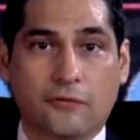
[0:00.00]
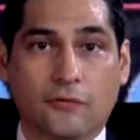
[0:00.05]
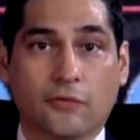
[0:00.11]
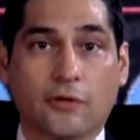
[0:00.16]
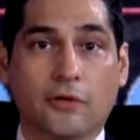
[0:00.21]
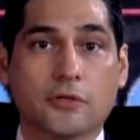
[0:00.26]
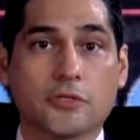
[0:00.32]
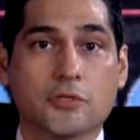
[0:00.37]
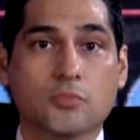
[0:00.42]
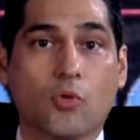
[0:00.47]
So
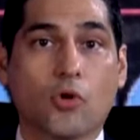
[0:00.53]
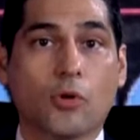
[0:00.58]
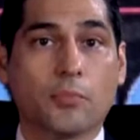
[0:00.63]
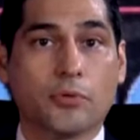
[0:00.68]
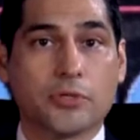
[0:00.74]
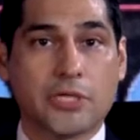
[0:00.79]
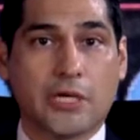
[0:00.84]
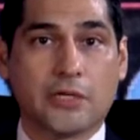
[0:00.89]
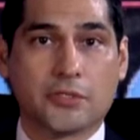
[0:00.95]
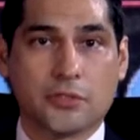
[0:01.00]
there is more
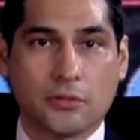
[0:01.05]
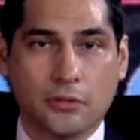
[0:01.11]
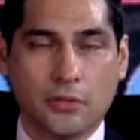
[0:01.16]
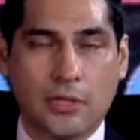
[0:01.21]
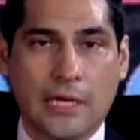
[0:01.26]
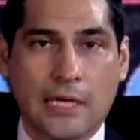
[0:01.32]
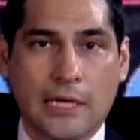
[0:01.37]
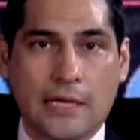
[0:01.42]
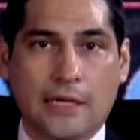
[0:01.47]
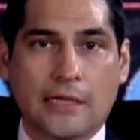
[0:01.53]
potential
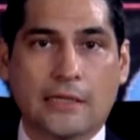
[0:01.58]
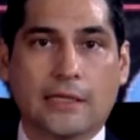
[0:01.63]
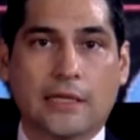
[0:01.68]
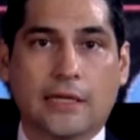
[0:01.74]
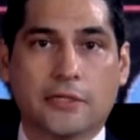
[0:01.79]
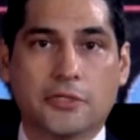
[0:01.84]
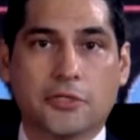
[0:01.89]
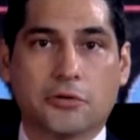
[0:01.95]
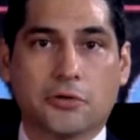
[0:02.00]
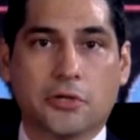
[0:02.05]
in the
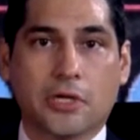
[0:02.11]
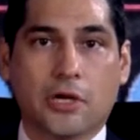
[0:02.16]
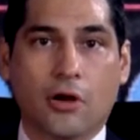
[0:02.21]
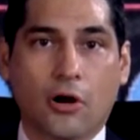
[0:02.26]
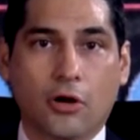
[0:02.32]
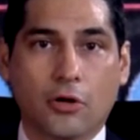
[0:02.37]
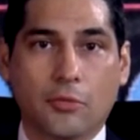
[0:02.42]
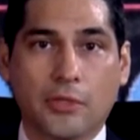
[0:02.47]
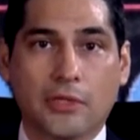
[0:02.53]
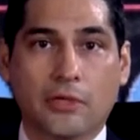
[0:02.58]
Nigerian
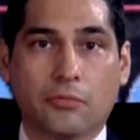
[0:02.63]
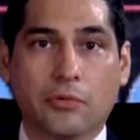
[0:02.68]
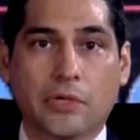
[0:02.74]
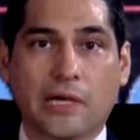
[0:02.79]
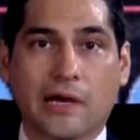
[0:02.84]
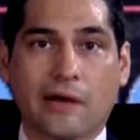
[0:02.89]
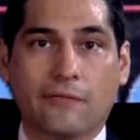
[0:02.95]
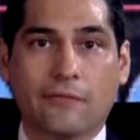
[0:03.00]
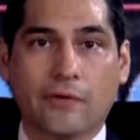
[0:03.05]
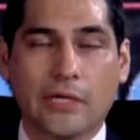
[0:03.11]
economy in the
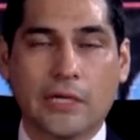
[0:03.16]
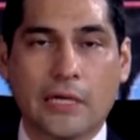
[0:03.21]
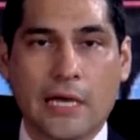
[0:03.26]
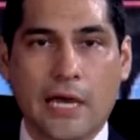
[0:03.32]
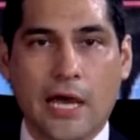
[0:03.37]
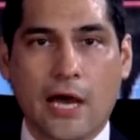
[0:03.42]
recovery,